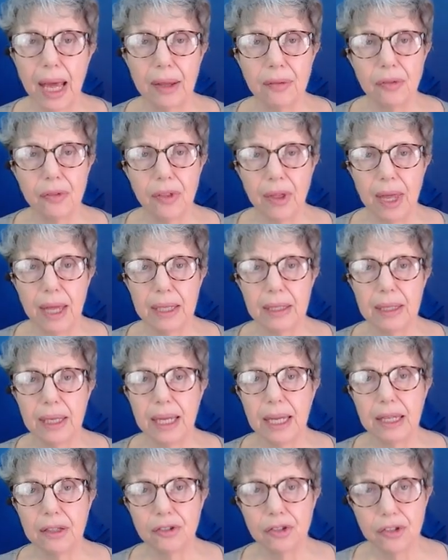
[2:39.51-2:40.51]
and then
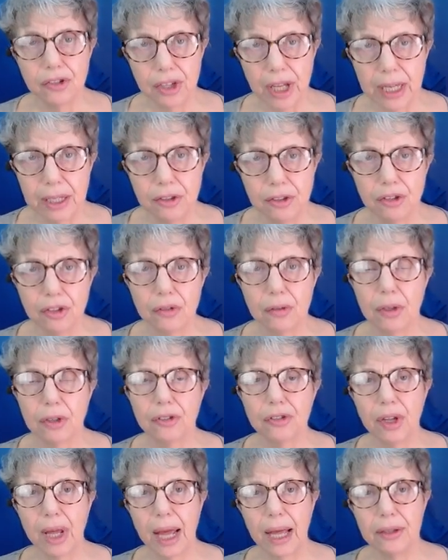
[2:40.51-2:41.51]
it's
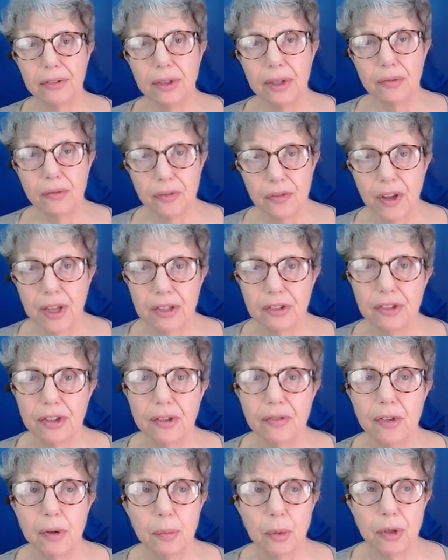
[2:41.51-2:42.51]
dangerous and infects
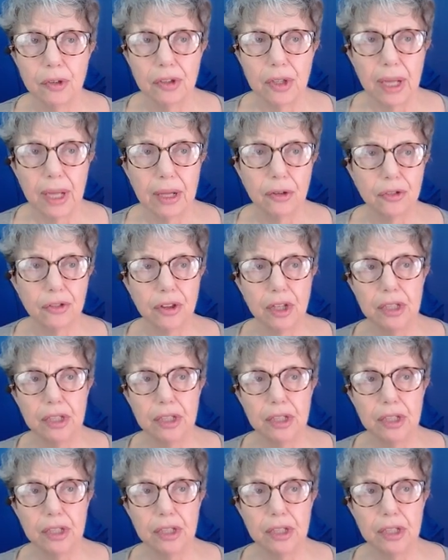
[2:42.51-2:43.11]
everybody else,